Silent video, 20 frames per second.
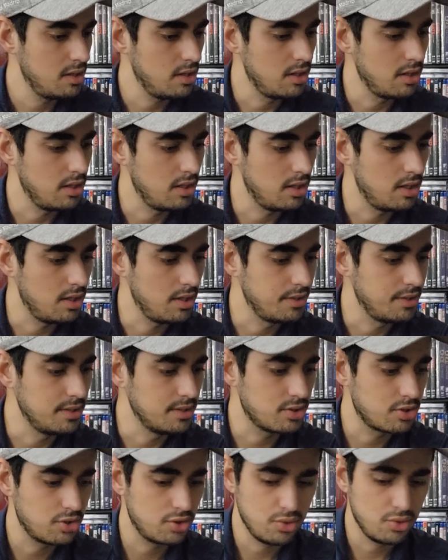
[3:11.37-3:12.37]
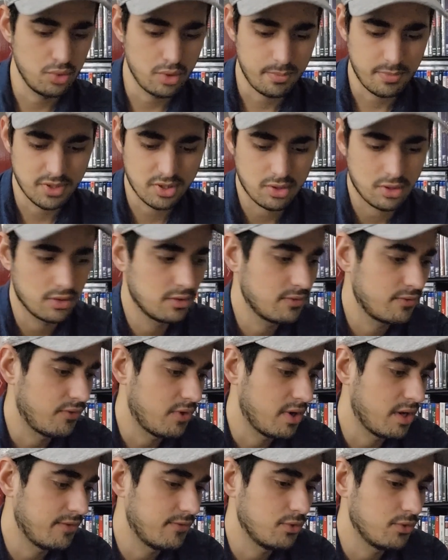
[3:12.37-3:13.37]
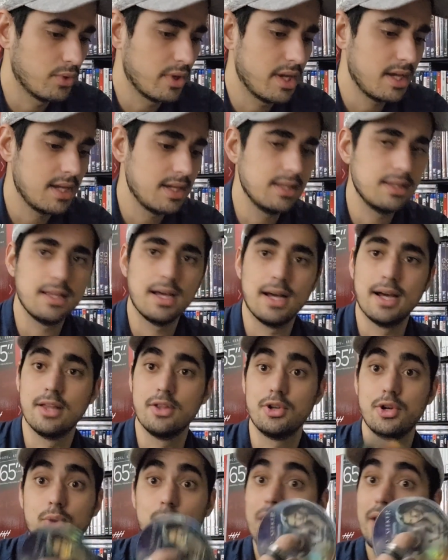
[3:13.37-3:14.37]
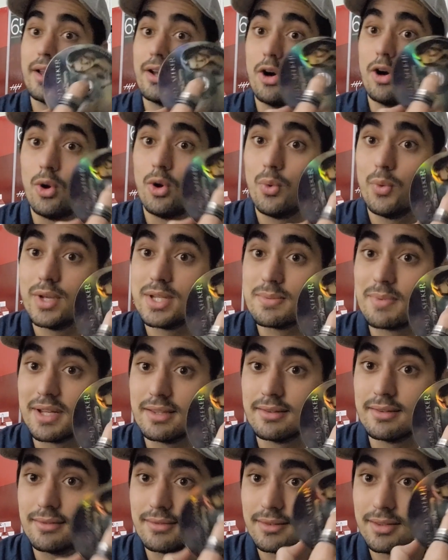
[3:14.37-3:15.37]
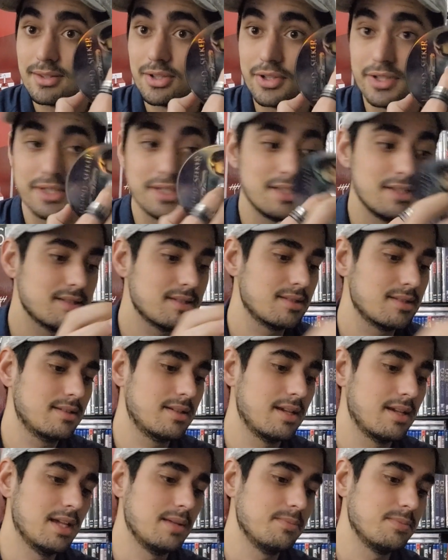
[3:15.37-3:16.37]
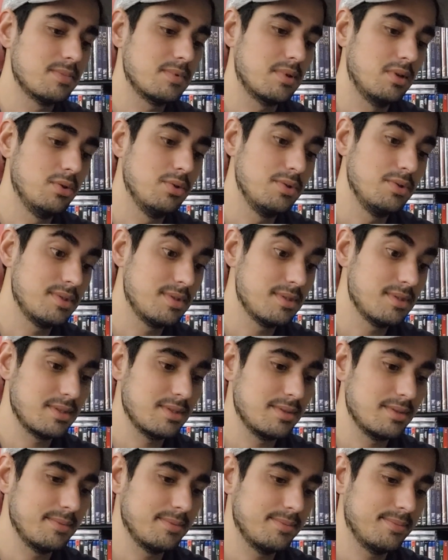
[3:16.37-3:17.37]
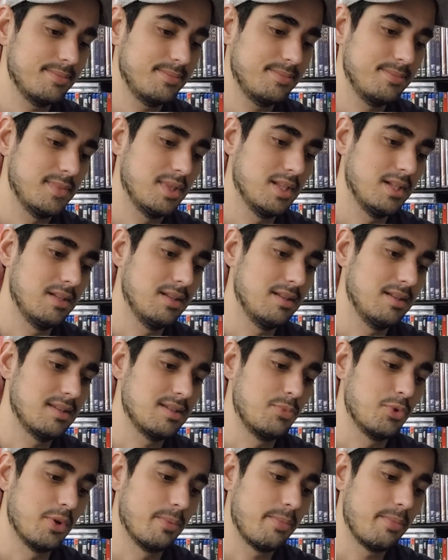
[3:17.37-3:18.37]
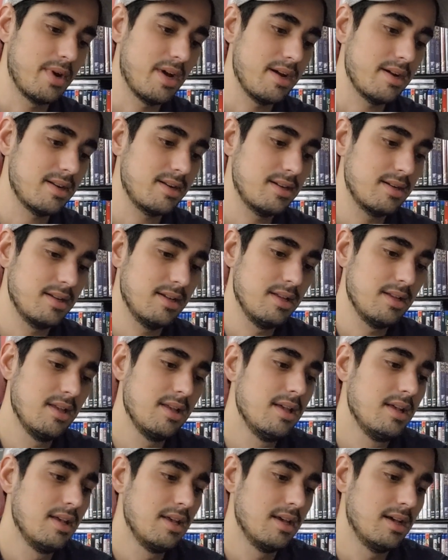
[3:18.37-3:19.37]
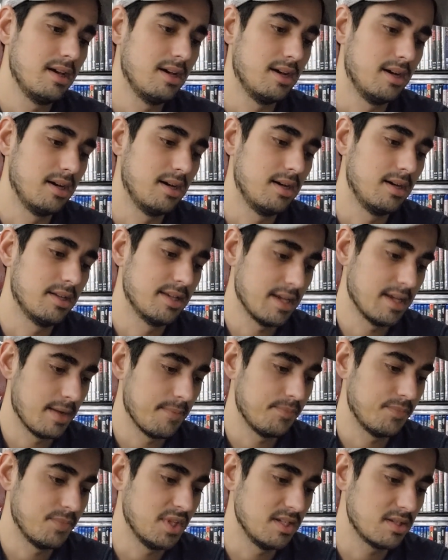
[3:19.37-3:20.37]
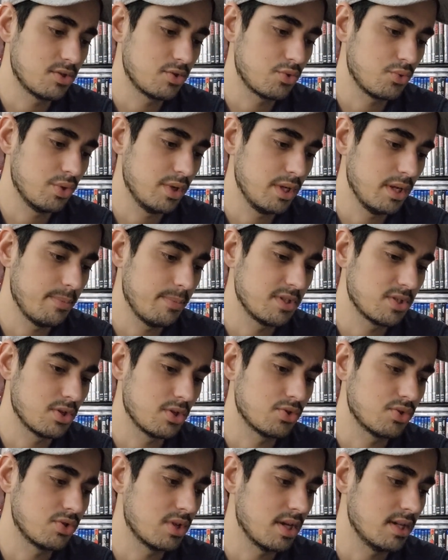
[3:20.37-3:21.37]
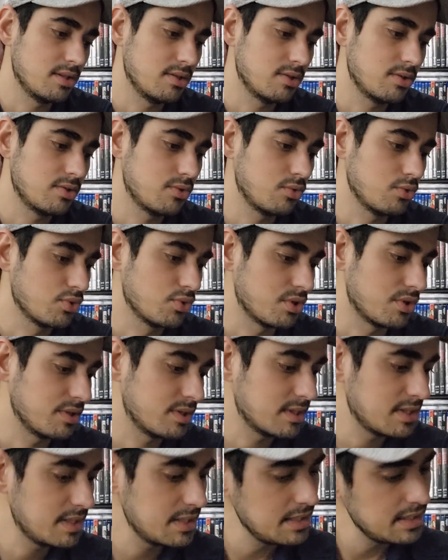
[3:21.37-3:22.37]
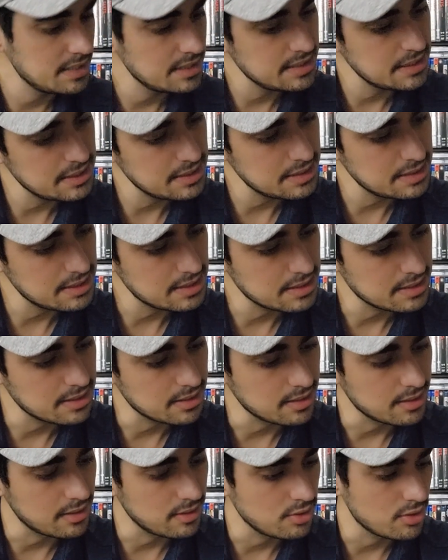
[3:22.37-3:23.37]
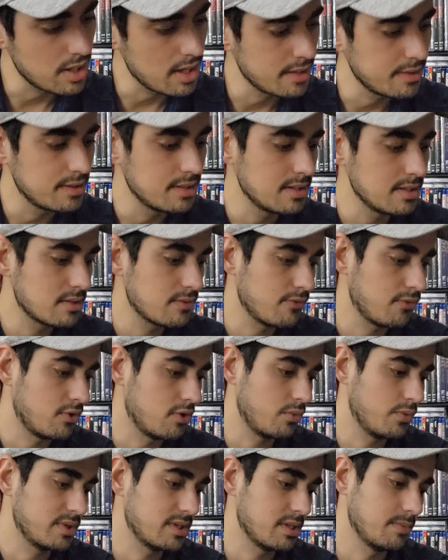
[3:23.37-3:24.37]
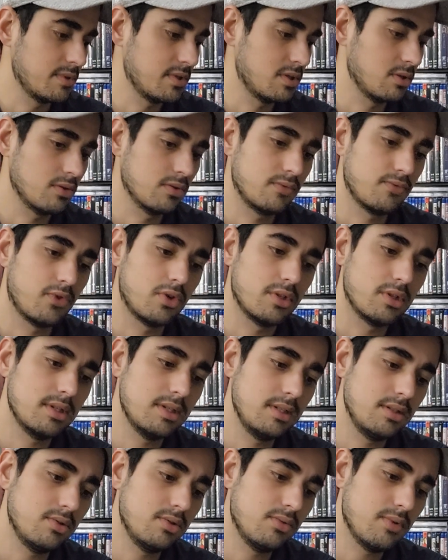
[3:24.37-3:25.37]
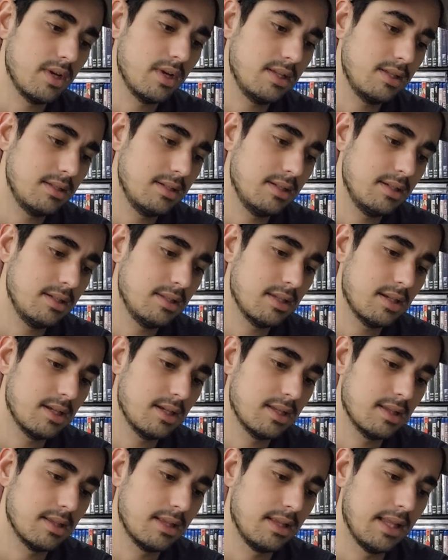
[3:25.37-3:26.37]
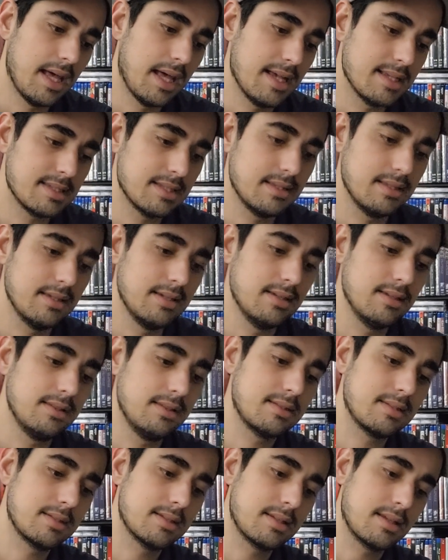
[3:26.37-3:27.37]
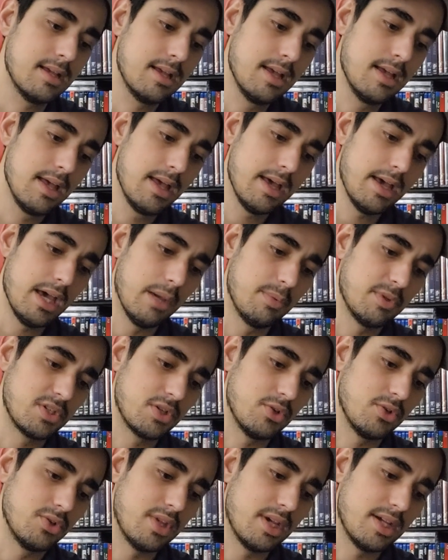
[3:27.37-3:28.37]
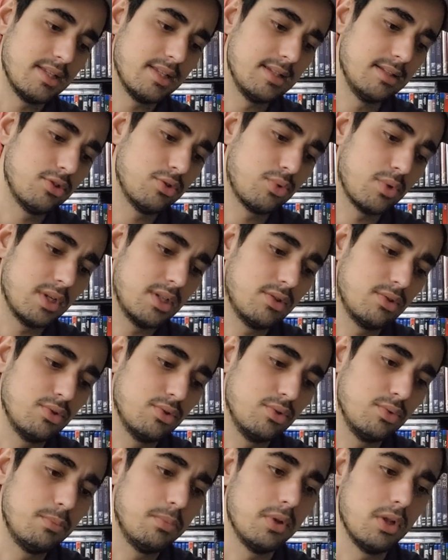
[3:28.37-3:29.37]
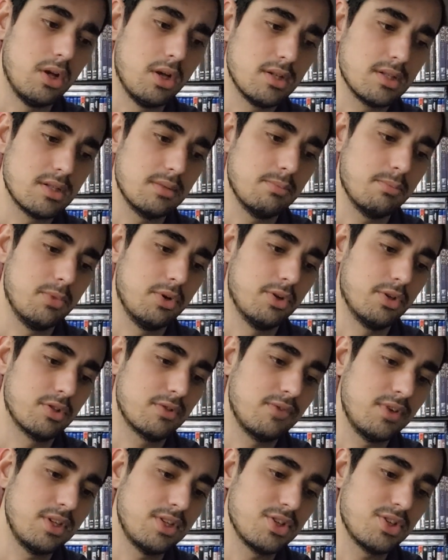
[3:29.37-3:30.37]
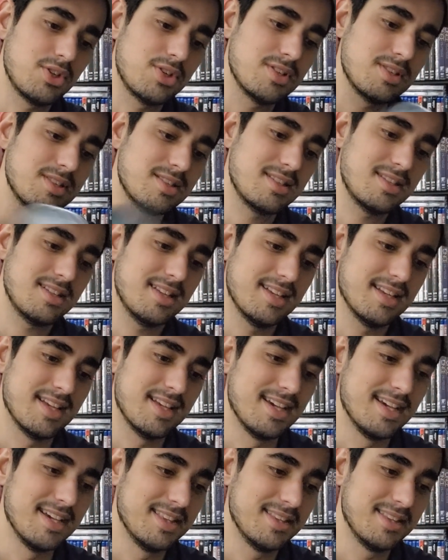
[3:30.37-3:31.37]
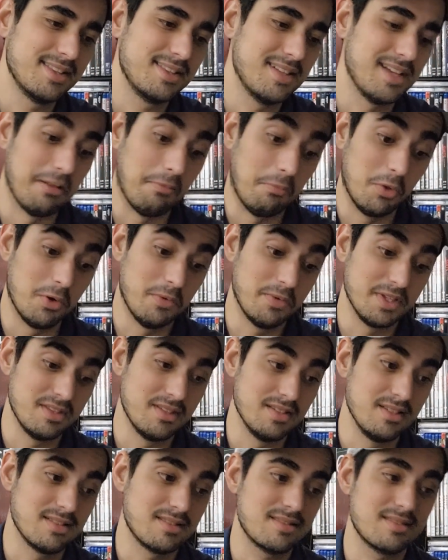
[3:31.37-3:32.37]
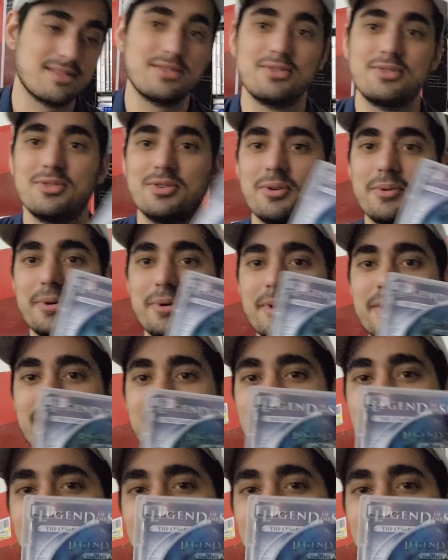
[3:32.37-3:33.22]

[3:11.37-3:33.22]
uh, these two episodes 5 to 8 I don't know why always my third disc came loose let's put it back. Uh, yeah, these three episodes 9 to 13, then you got these four with episodes 14 to 18, and the last it's episode 19 to 22 plus bonus features. And I'm loving this cover.